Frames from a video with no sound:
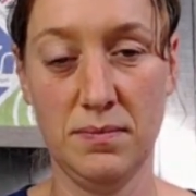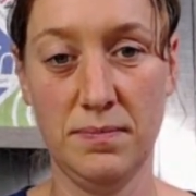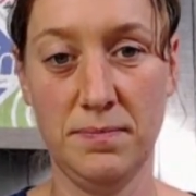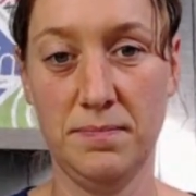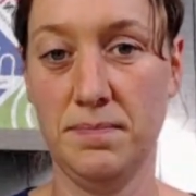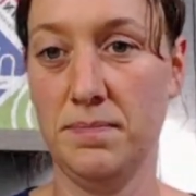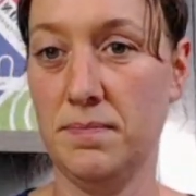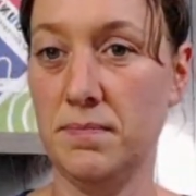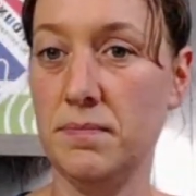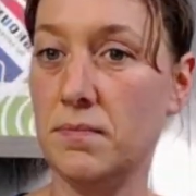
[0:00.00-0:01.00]

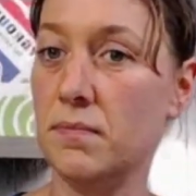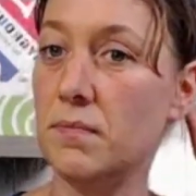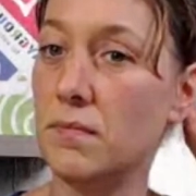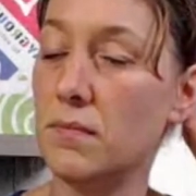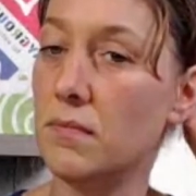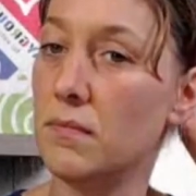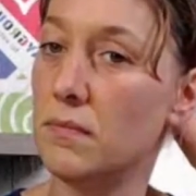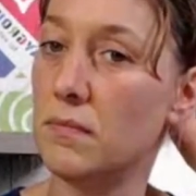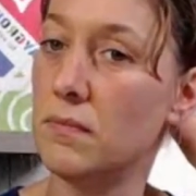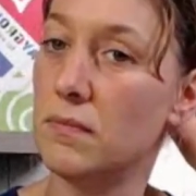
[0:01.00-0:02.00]

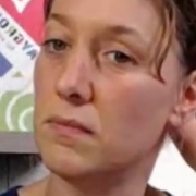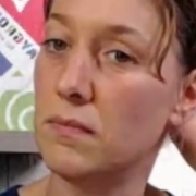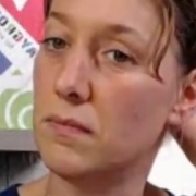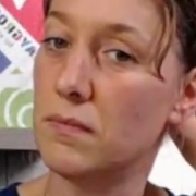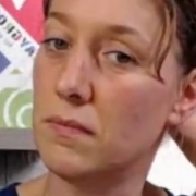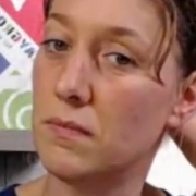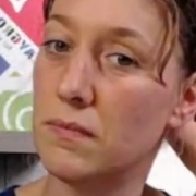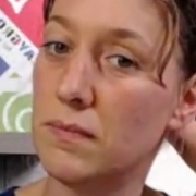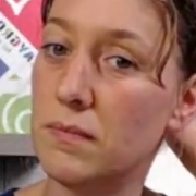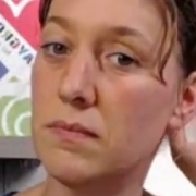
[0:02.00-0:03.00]

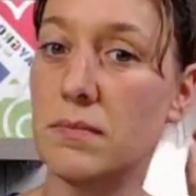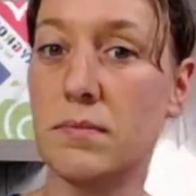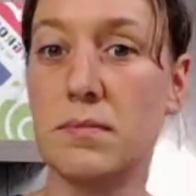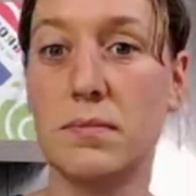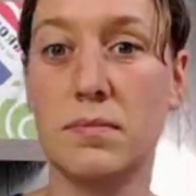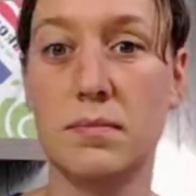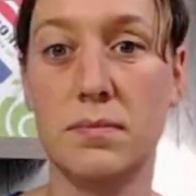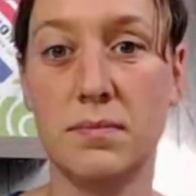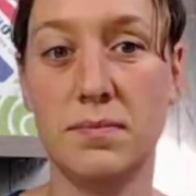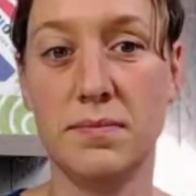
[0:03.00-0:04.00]

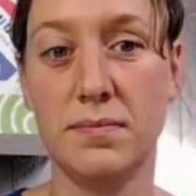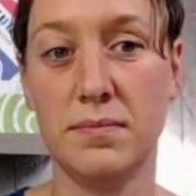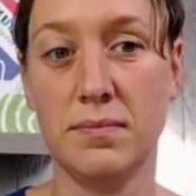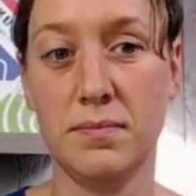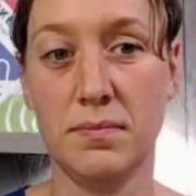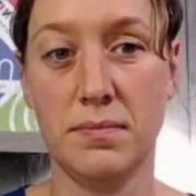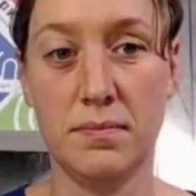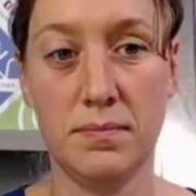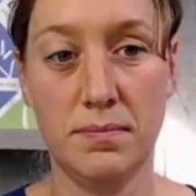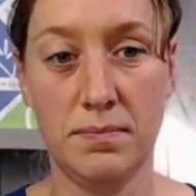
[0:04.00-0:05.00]

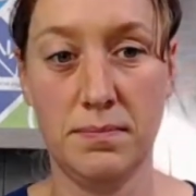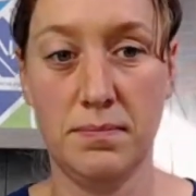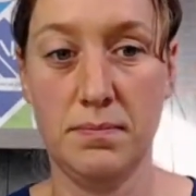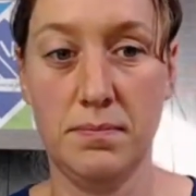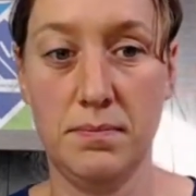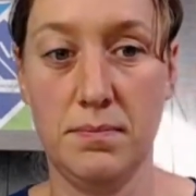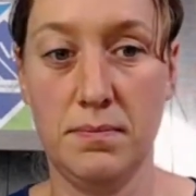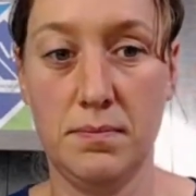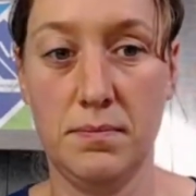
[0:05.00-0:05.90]
The person shown says nothing.